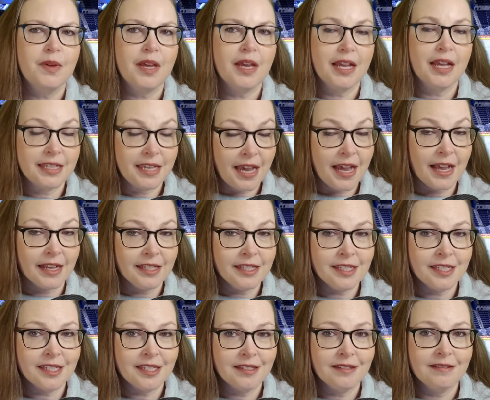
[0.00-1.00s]
And
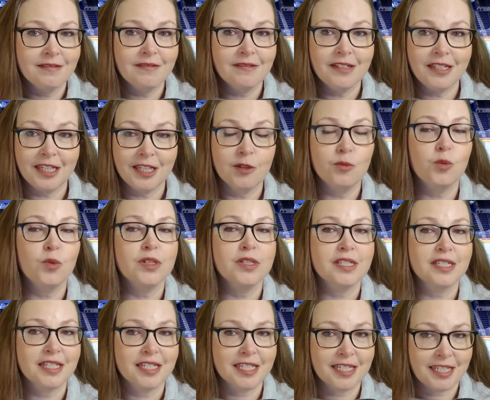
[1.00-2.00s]
yes, it
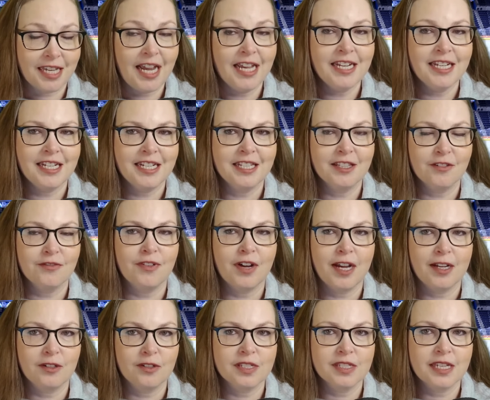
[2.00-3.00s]
was decided in the
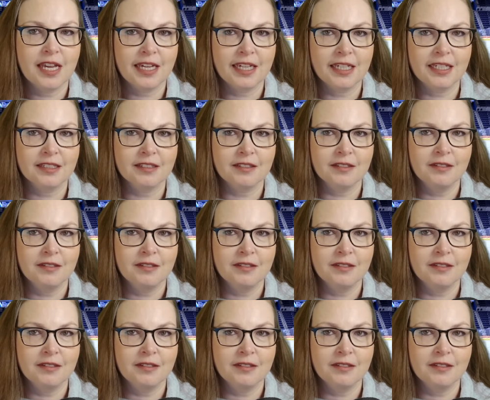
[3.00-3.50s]
final second,